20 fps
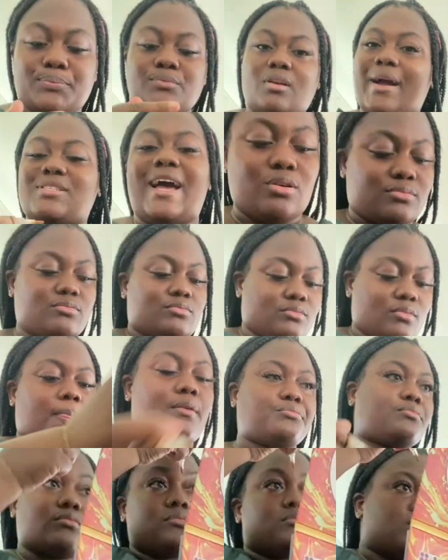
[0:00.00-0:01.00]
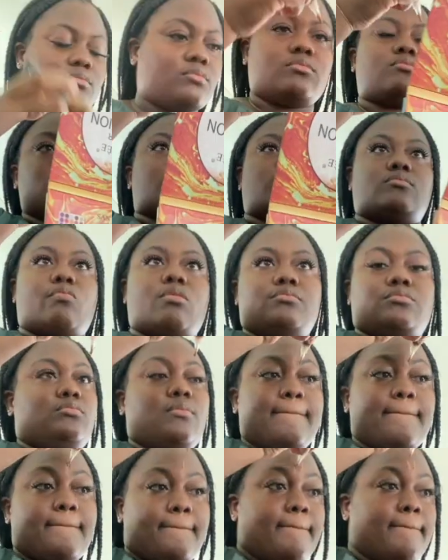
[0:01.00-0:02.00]
and everything. Remember guys, I'm not a
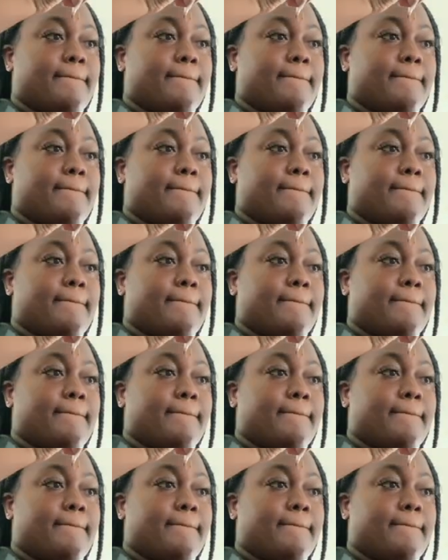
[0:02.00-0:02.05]
makeup